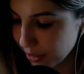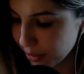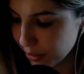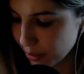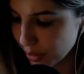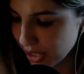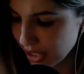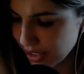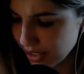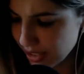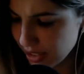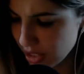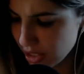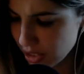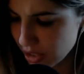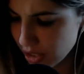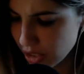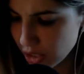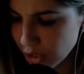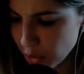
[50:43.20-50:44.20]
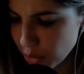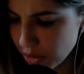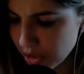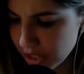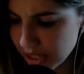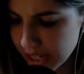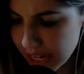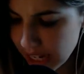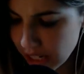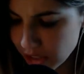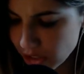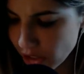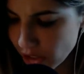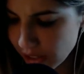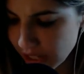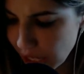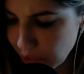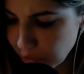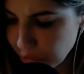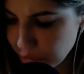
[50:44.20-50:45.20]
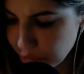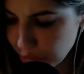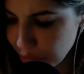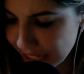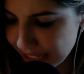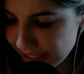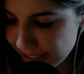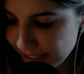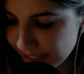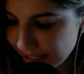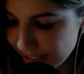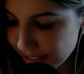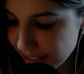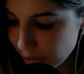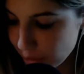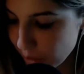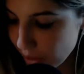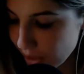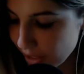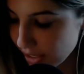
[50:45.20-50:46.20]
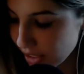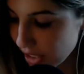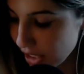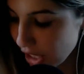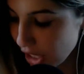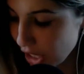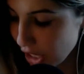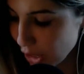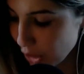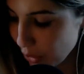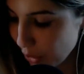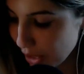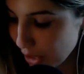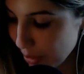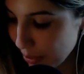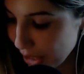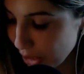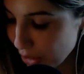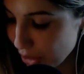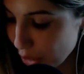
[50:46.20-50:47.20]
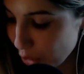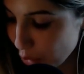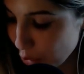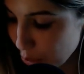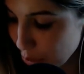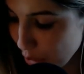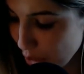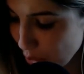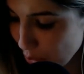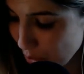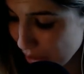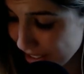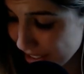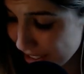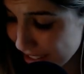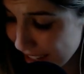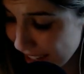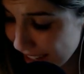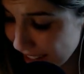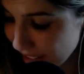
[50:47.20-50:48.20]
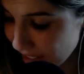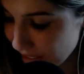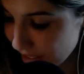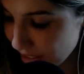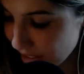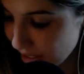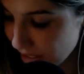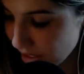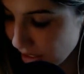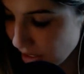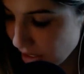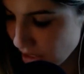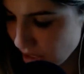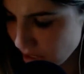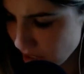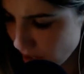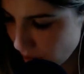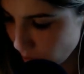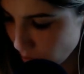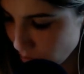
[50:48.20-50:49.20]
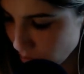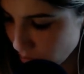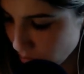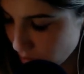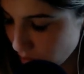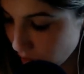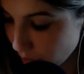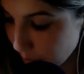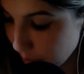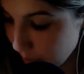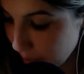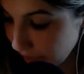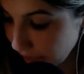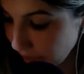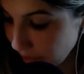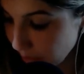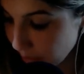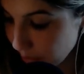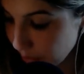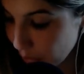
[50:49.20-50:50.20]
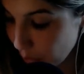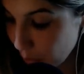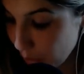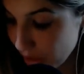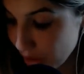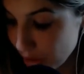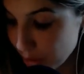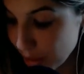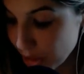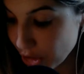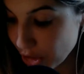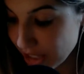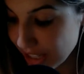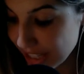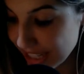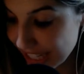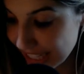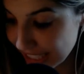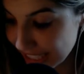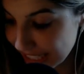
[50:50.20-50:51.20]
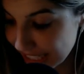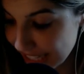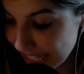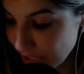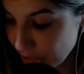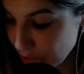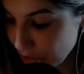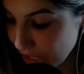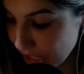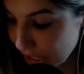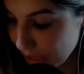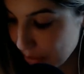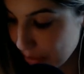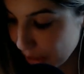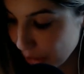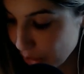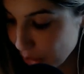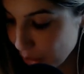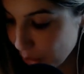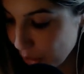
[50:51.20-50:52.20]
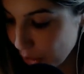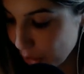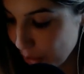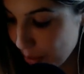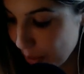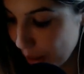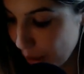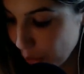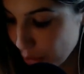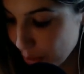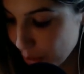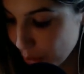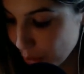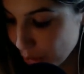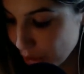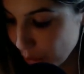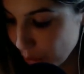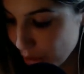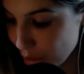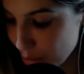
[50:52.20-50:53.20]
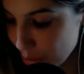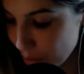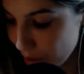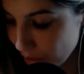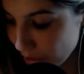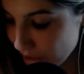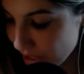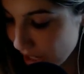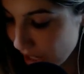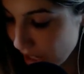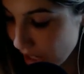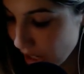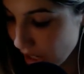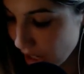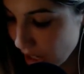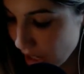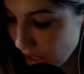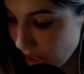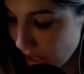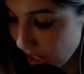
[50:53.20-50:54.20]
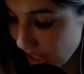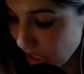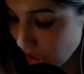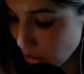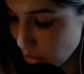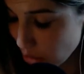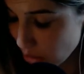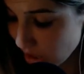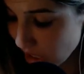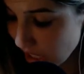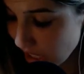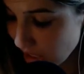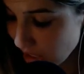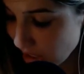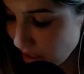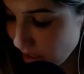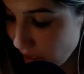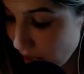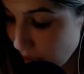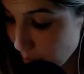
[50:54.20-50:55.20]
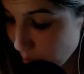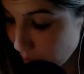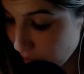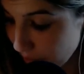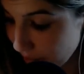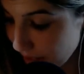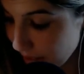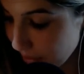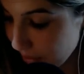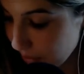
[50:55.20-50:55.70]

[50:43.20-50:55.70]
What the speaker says: Is this the new stand on elf rights?" said Ron. "You're going to make yourself puke instead." "No," said Hermione, with as much dignity as she could muster with her mouth bulging with sprouts. "I just want to get to the library."